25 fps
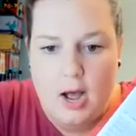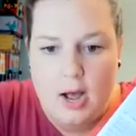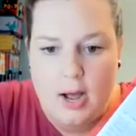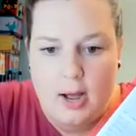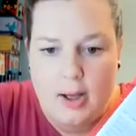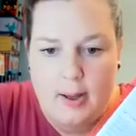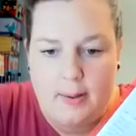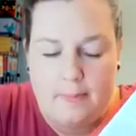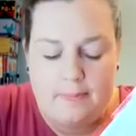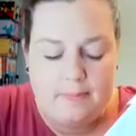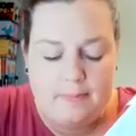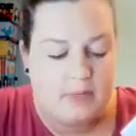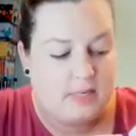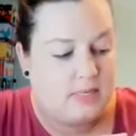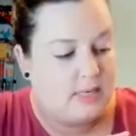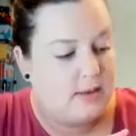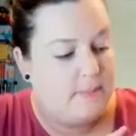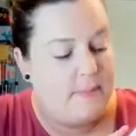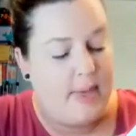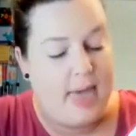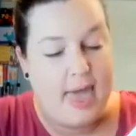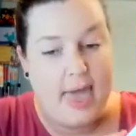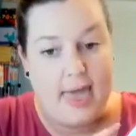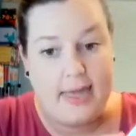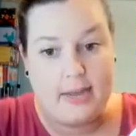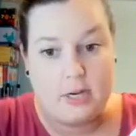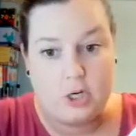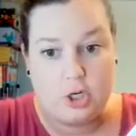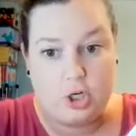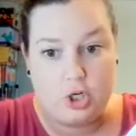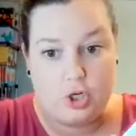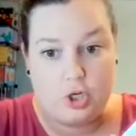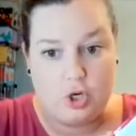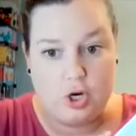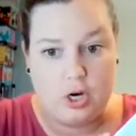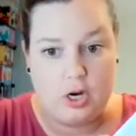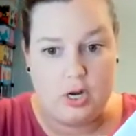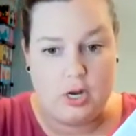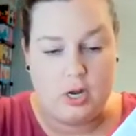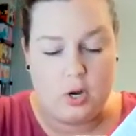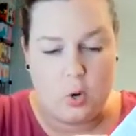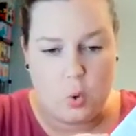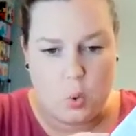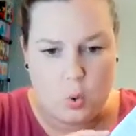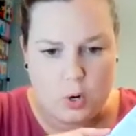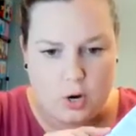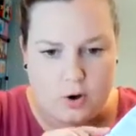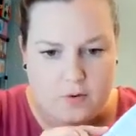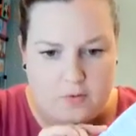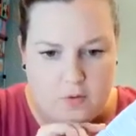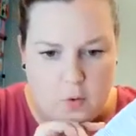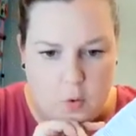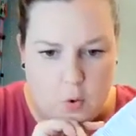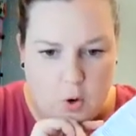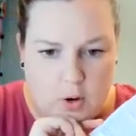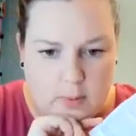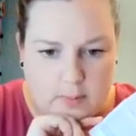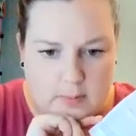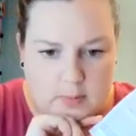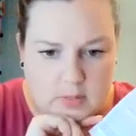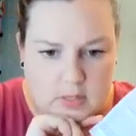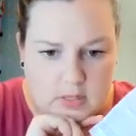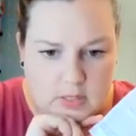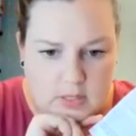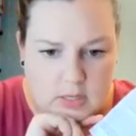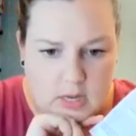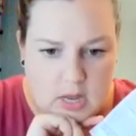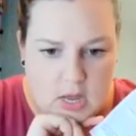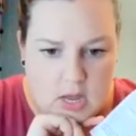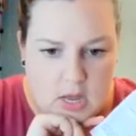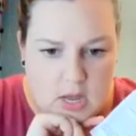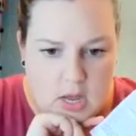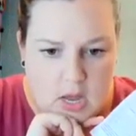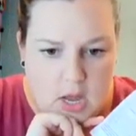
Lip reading: some extra order forms.